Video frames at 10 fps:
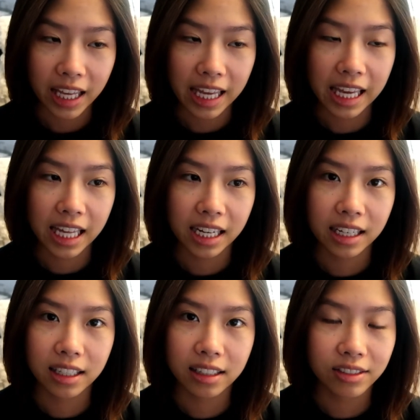
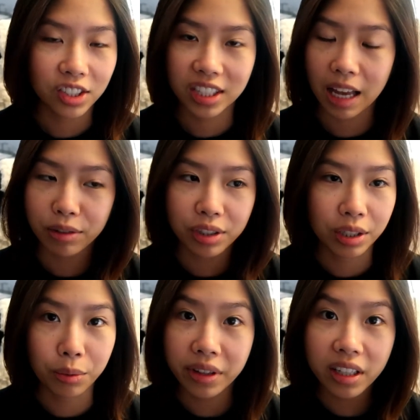and just have to
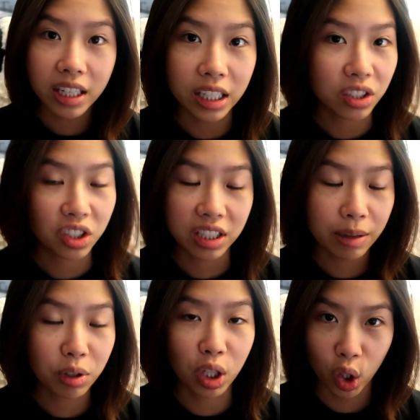deal with and just
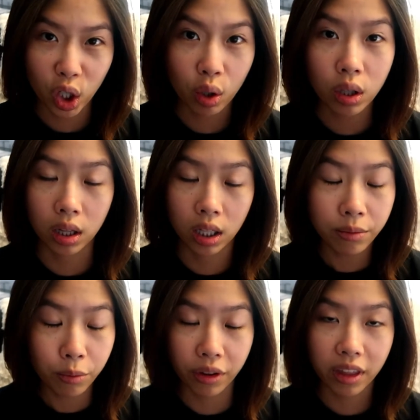have to learn how to
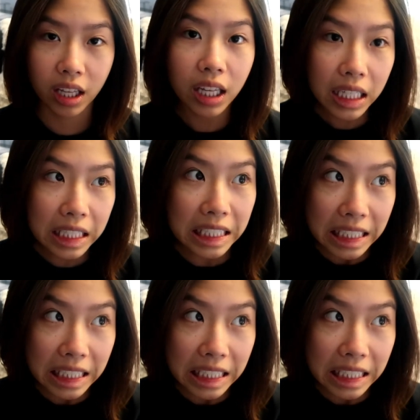live with it.